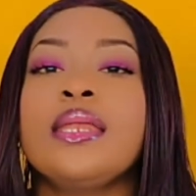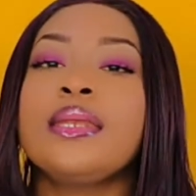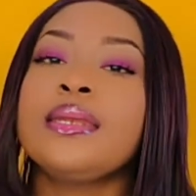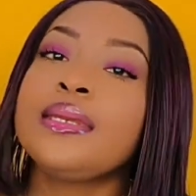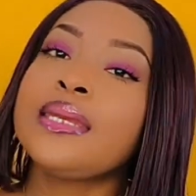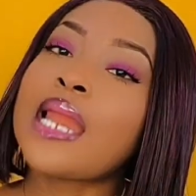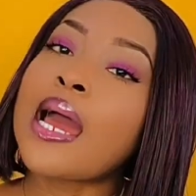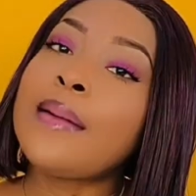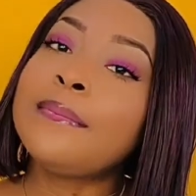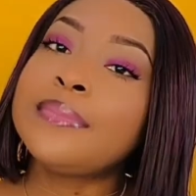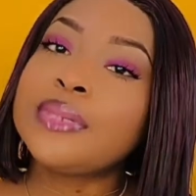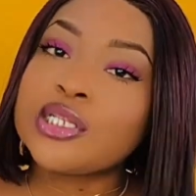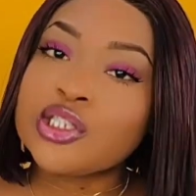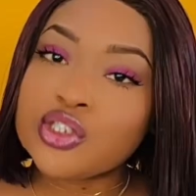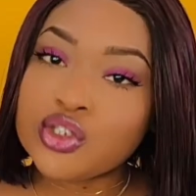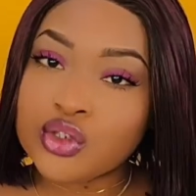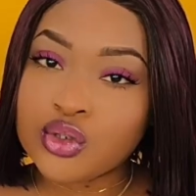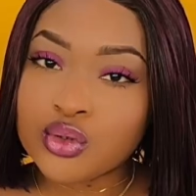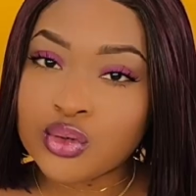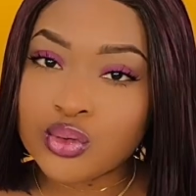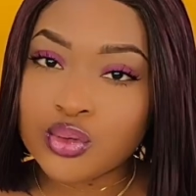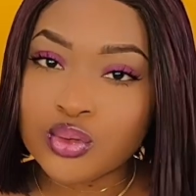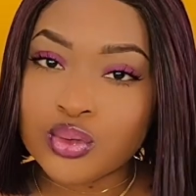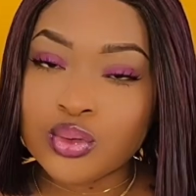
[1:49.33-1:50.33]
Number
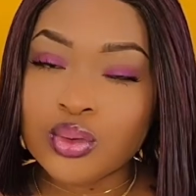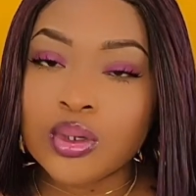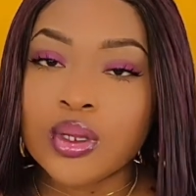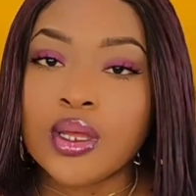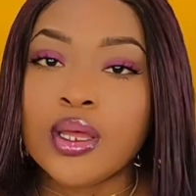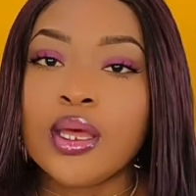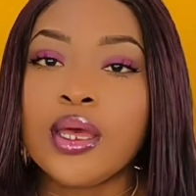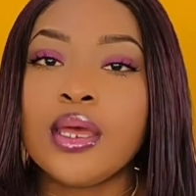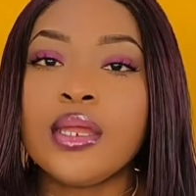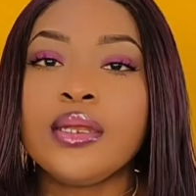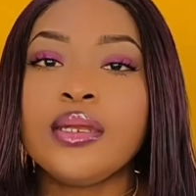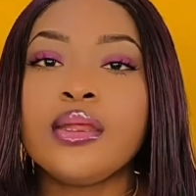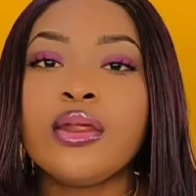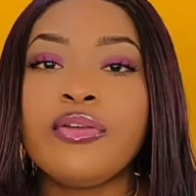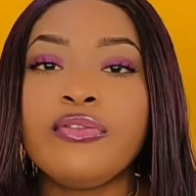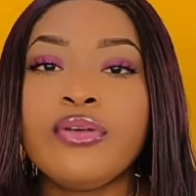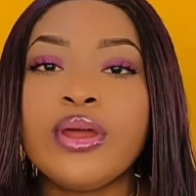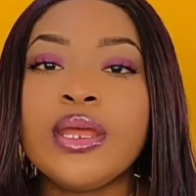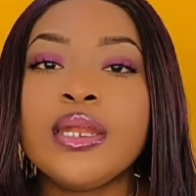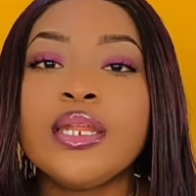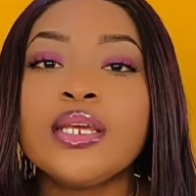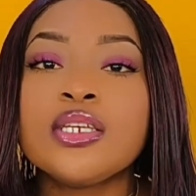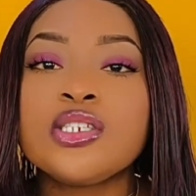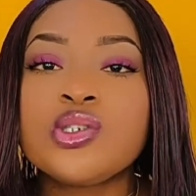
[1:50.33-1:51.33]
two, the
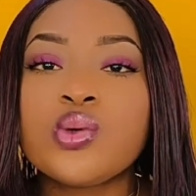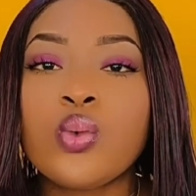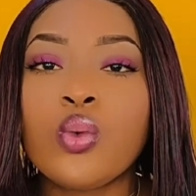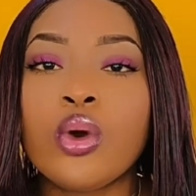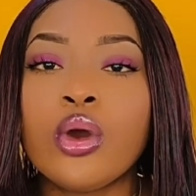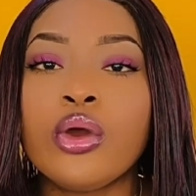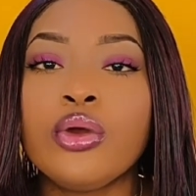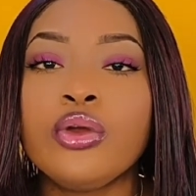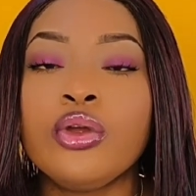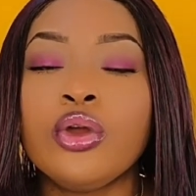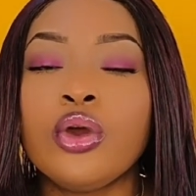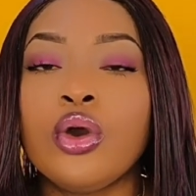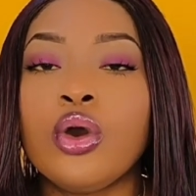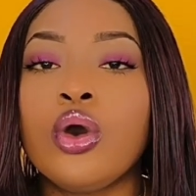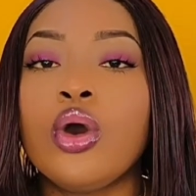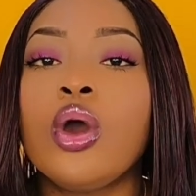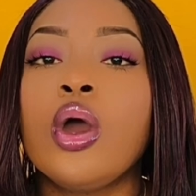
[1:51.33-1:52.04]
reddish warrior.